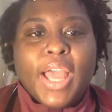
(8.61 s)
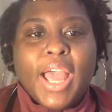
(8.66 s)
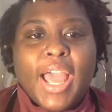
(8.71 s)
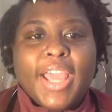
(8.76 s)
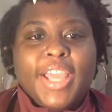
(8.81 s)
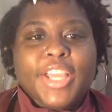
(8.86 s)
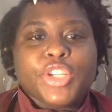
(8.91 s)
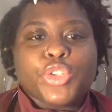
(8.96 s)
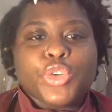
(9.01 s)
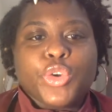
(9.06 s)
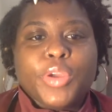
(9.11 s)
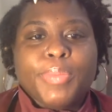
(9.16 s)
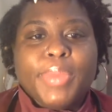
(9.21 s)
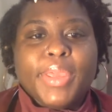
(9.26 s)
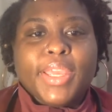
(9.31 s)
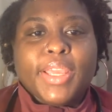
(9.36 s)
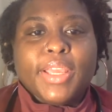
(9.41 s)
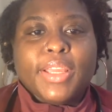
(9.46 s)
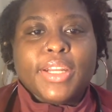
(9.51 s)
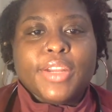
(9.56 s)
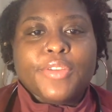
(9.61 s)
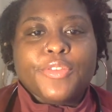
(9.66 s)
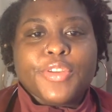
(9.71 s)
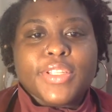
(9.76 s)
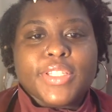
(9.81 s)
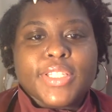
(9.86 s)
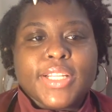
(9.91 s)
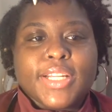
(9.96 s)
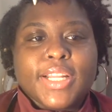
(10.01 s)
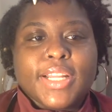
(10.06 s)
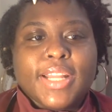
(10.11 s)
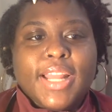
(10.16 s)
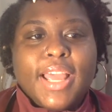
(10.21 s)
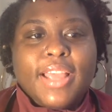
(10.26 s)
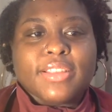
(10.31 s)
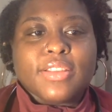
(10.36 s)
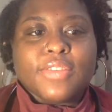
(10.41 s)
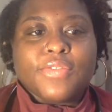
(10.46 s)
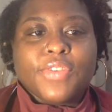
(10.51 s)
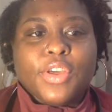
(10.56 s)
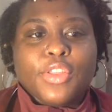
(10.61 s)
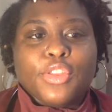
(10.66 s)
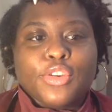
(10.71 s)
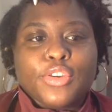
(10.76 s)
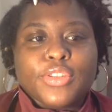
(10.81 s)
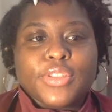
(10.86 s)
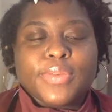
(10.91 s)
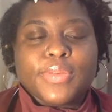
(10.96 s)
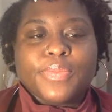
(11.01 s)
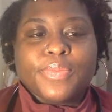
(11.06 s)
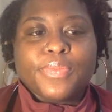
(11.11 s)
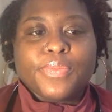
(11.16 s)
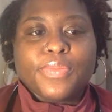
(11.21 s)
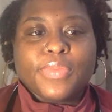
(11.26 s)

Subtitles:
I enjoy making a difference in the lives of others.